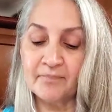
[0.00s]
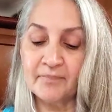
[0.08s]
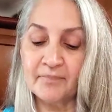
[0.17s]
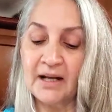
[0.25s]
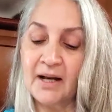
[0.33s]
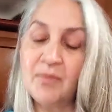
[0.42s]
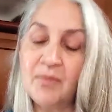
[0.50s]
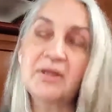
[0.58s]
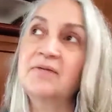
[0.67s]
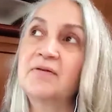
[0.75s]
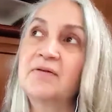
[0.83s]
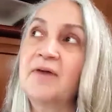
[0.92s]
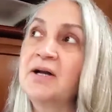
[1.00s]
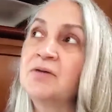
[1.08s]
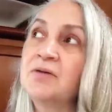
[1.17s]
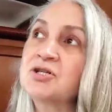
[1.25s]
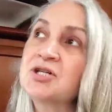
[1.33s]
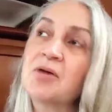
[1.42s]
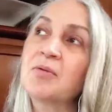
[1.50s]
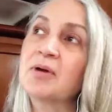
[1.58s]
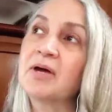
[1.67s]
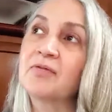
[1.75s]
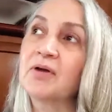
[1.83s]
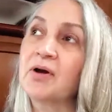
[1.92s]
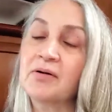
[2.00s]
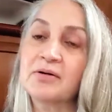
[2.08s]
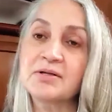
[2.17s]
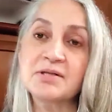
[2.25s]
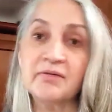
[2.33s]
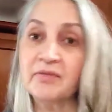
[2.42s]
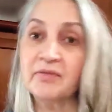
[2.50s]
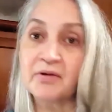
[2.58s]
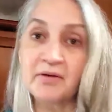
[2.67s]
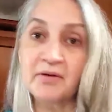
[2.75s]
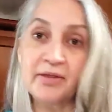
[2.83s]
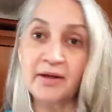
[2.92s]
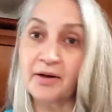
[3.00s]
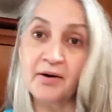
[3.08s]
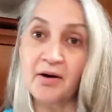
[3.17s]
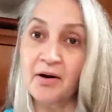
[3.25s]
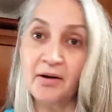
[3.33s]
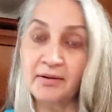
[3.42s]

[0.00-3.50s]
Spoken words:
And I believe if I don't share what I've learned nothing at all.